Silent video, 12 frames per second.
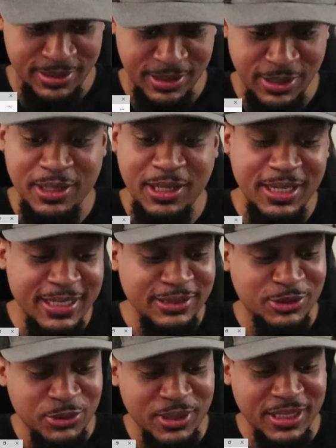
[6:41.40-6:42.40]
They're
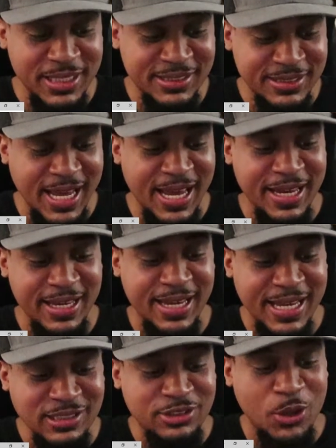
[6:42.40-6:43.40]
literally
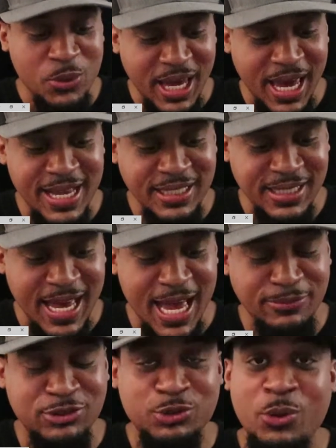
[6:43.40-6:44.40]
saying it's okay to
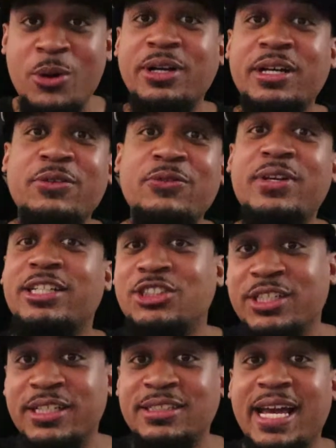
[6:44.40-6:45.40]
have strong
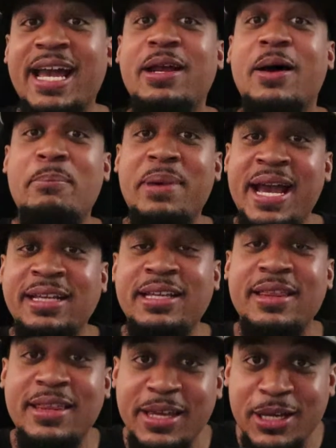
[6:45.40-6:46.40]
convictions and
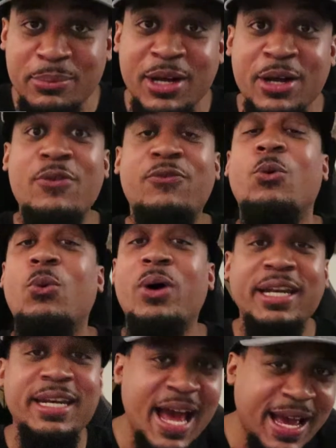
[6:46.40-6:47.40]
abandon them for
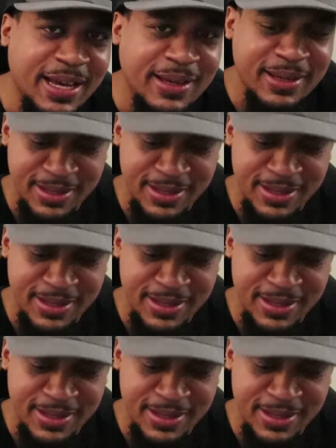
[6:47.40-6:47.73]
one night.